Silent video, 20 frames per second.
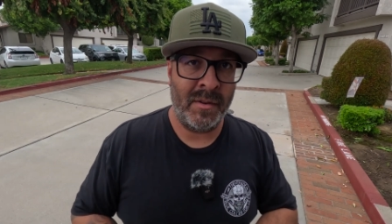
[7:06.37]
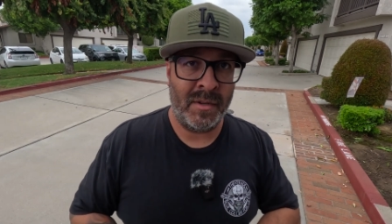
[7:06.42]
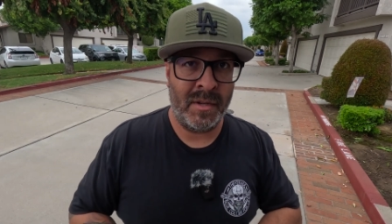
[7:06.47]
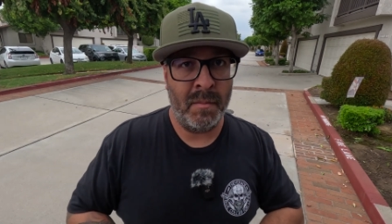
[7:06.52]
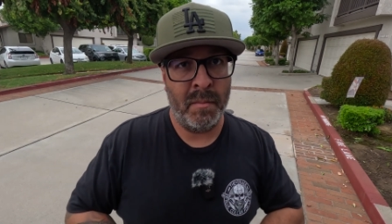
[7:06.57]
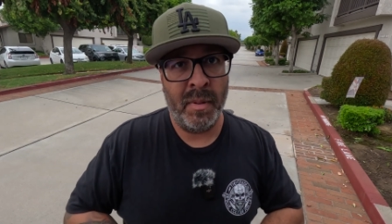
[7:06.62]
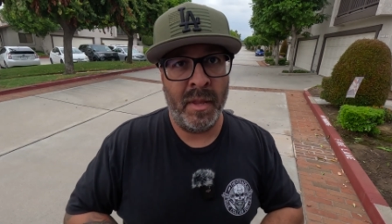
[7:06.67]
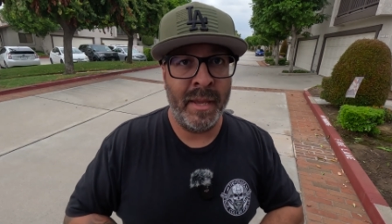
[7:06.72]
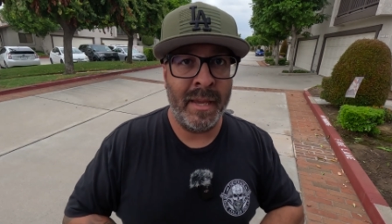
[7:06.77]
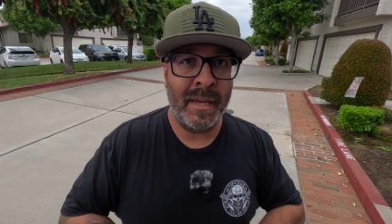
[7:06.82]
to
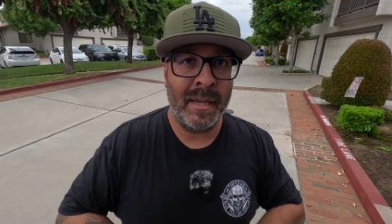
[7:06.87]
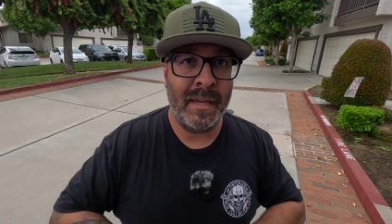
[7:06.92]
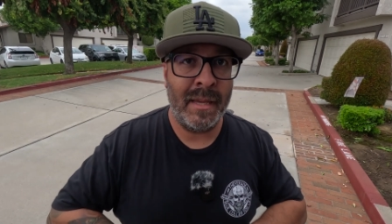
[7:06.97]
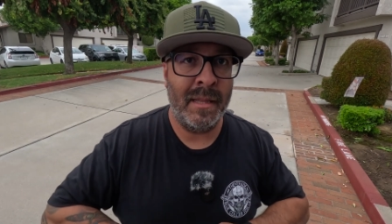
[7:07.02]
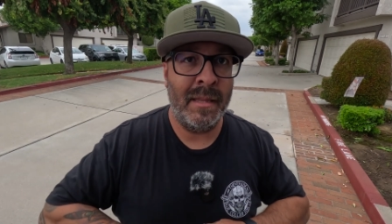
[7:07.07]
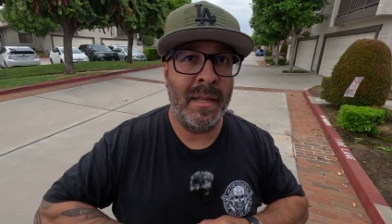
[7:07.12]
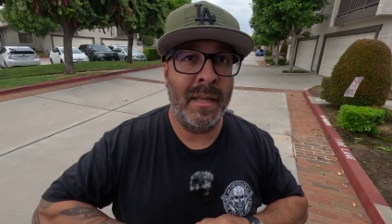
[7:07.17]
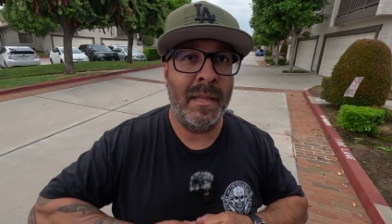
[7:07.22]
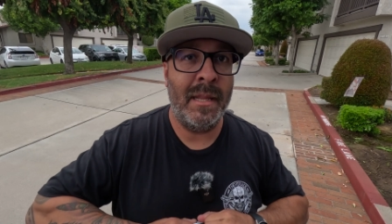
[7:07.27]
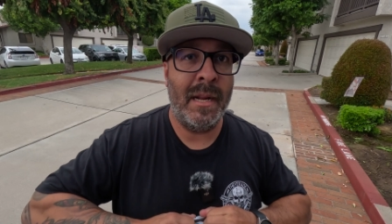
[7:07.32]
blink
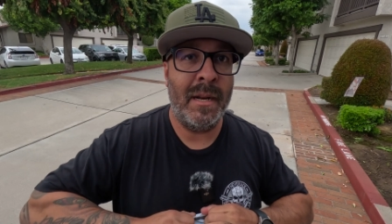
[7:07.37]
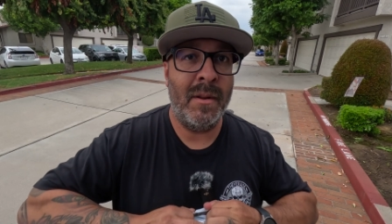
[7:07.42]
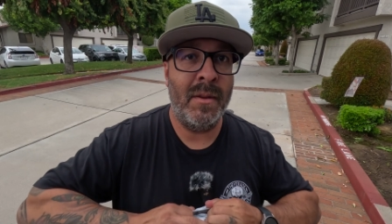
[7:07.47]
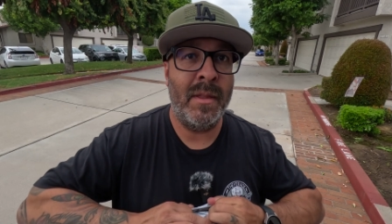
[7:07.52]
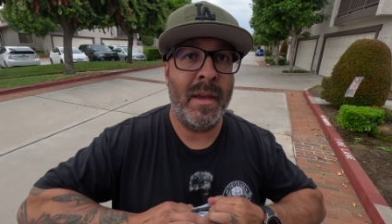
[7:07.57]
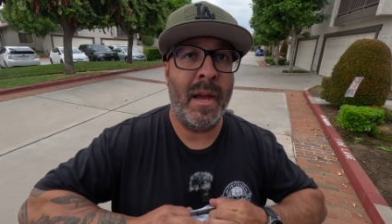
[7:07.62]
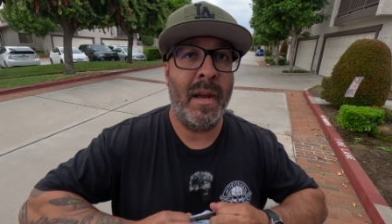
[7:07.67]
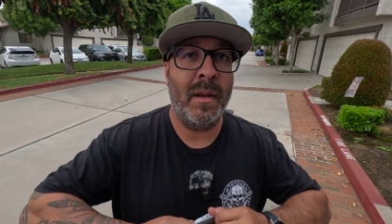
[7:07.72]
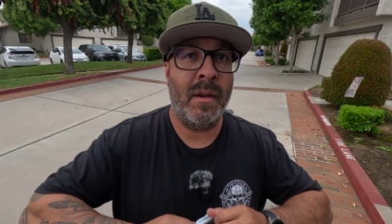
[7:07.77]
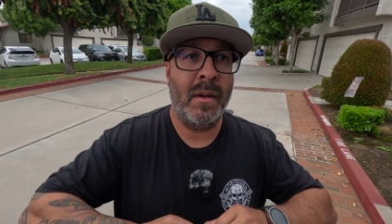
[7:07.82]
and then they do
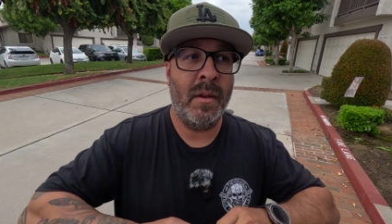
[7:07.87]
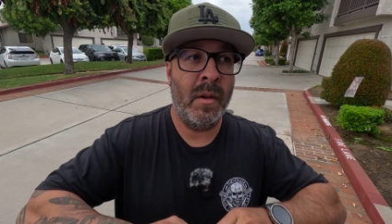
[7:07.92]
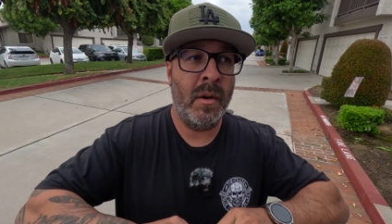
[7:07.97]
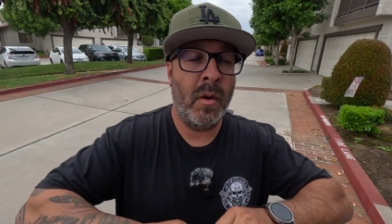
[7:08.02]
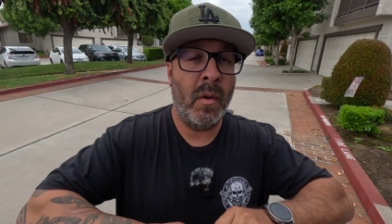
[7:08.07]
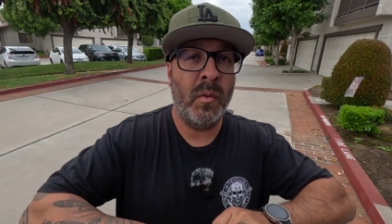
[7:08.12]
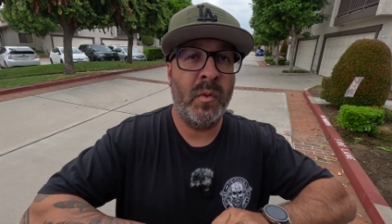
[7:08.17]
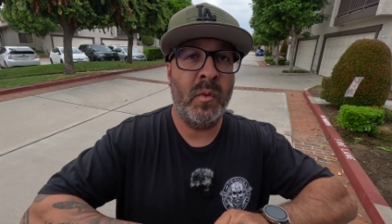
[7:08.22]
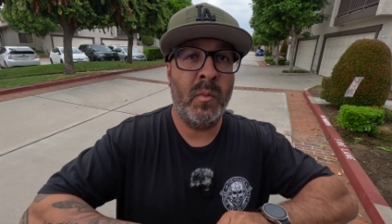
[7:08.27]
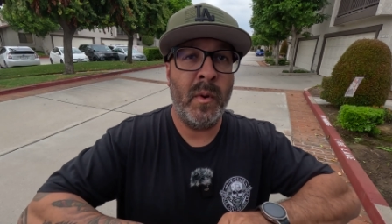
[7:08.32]
that good
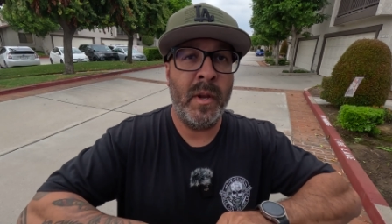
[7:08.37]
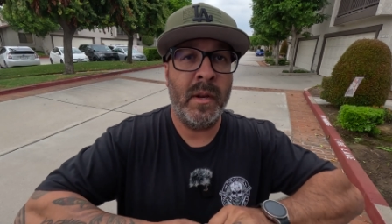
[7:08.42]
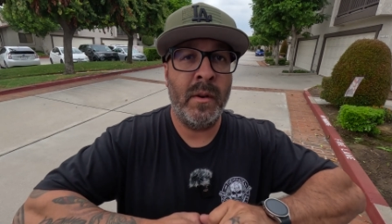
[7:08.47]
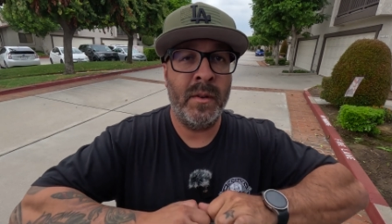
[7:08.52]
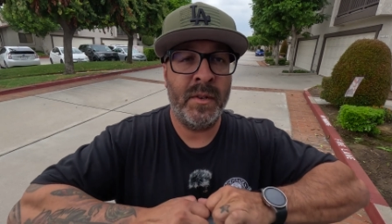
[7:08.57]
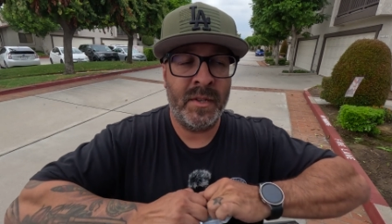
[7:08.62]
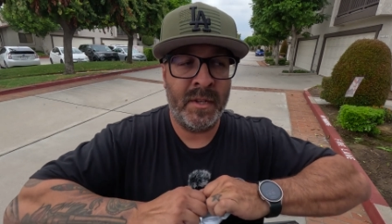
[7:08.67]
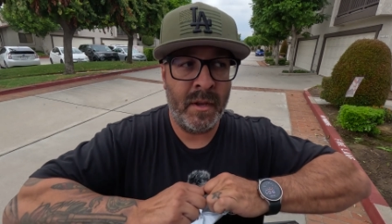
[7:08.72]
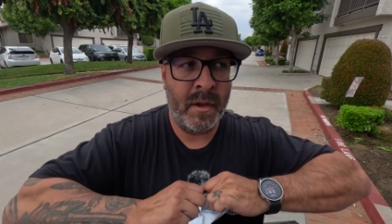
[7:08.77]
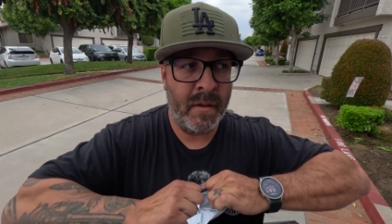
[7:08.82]
old
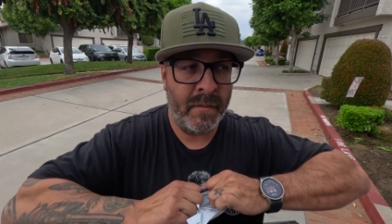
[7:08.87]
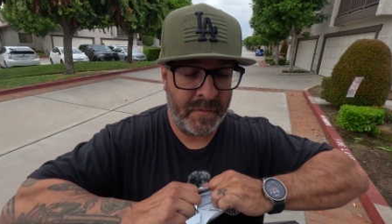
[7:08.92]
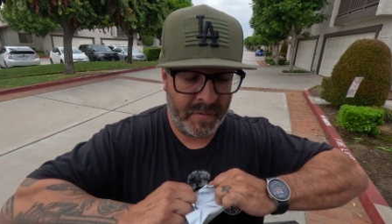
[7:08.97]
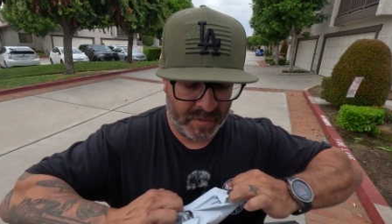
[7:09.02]
tweaker stuff